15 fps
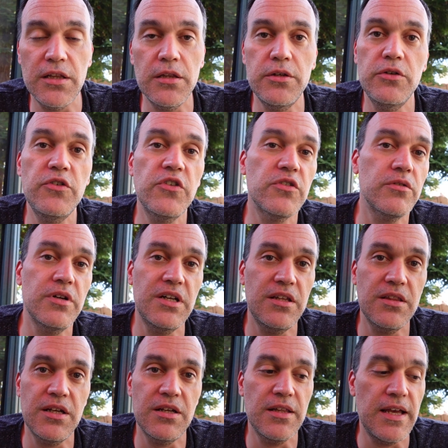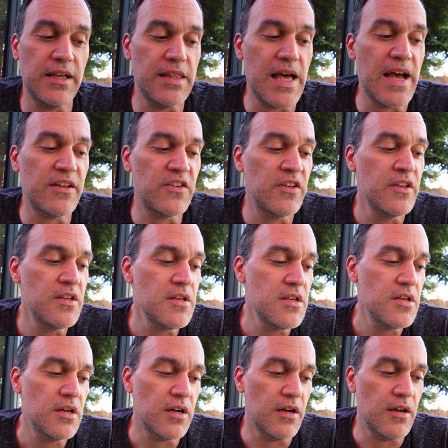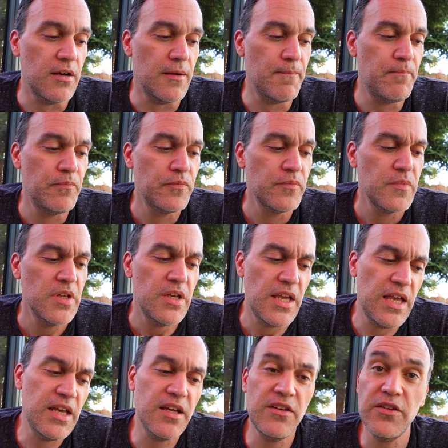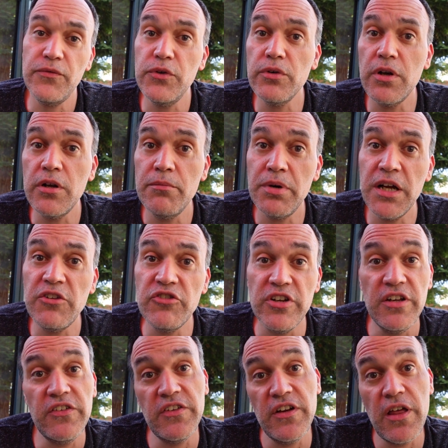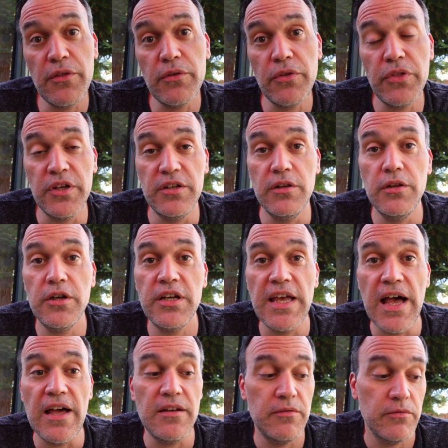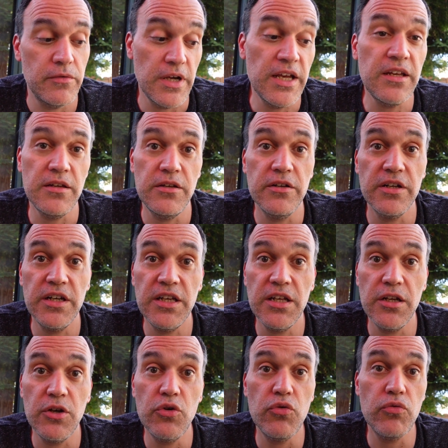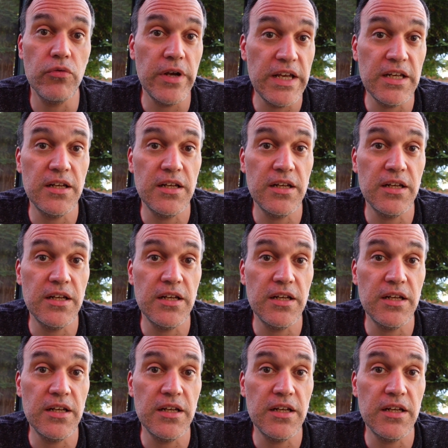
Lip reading: loose or anything like that. And if you're on a budget, it's another thing to look at, right? You're going to get a great